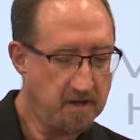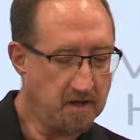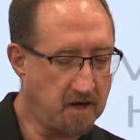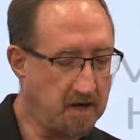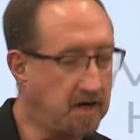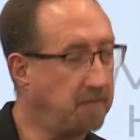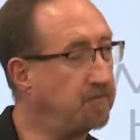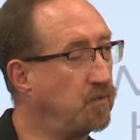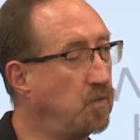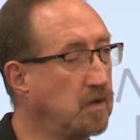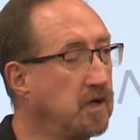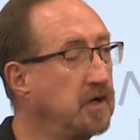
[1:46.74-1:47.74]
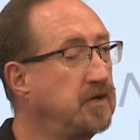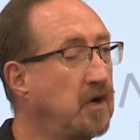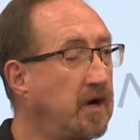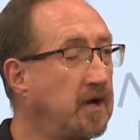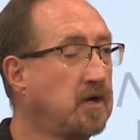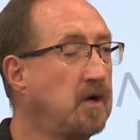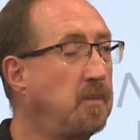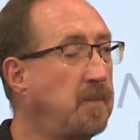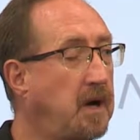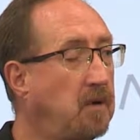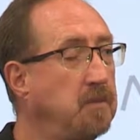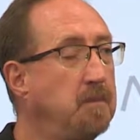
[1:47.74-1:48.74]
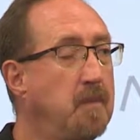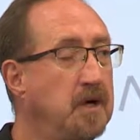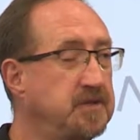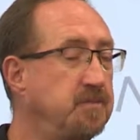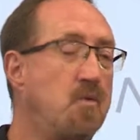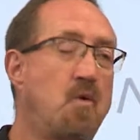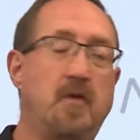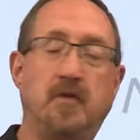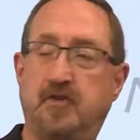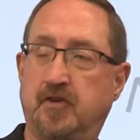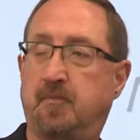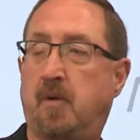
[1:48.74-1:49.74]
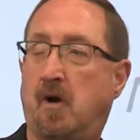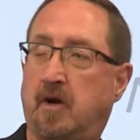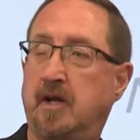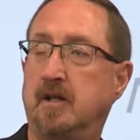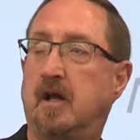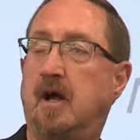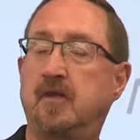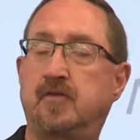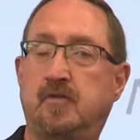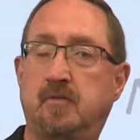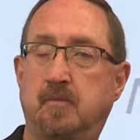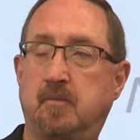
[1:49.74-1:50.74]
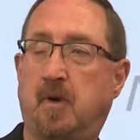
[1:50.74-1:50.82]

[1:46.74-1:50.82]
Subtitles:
We're going to talk about much more than just parking lots.